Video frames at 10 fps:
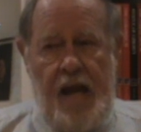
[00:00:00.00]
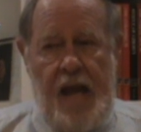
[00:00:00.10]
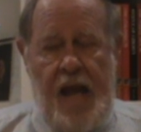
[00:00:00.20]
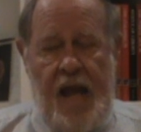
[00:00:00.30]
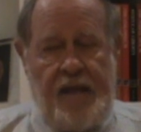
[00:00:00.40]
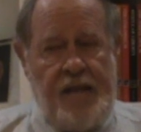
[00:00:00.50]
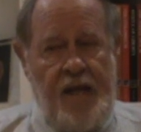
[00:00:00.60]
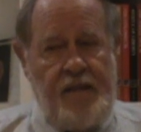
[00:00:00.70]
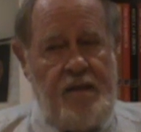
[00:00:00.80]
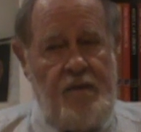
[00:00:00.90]

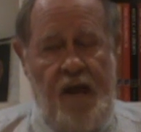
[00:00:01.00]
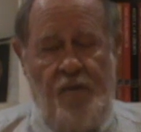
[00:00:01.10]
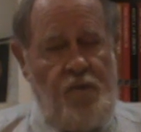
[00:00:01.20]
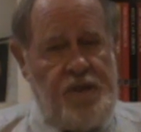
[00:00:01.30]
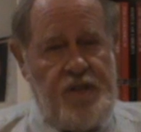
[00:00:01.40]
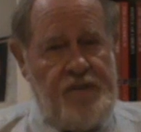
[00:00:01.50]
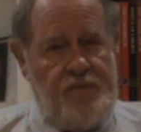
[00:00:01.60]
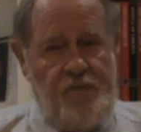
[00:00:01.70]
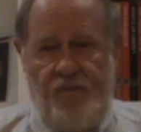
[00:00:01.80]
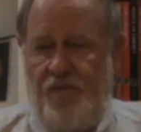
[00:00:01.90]
and was
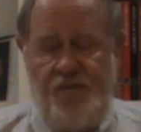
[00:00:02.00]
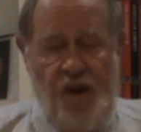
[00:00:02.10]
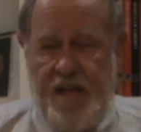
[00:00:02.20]
very